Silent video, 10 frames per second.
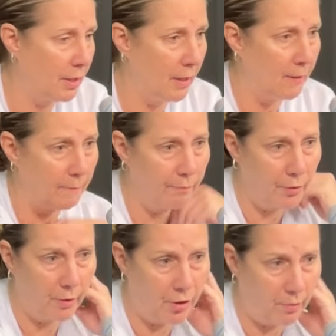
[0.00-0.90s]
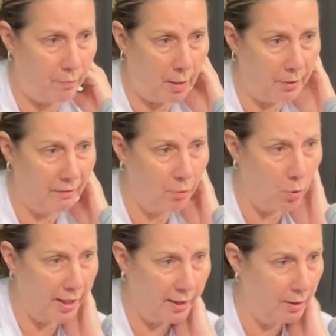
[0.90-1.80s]
you know, I should probably
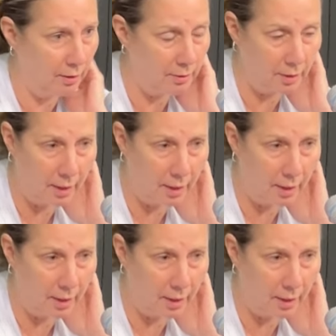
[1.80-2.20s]
avoid, you know,